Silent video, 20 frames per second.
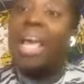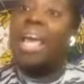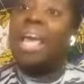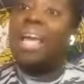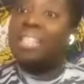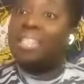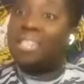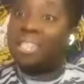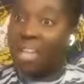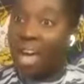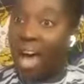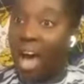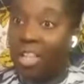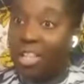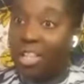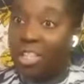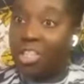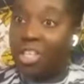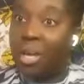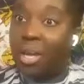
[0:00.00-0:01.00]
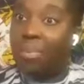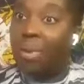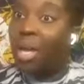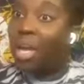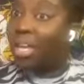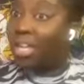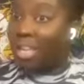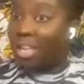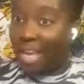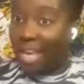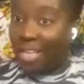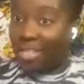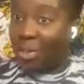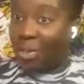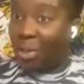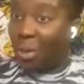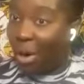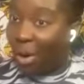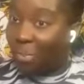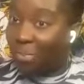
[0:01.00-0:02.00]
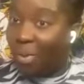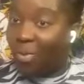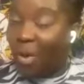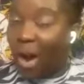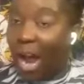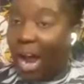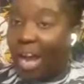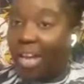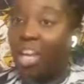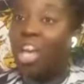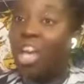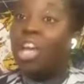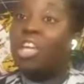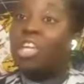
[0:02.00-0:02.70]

in scholarship. Yes, you heard me right.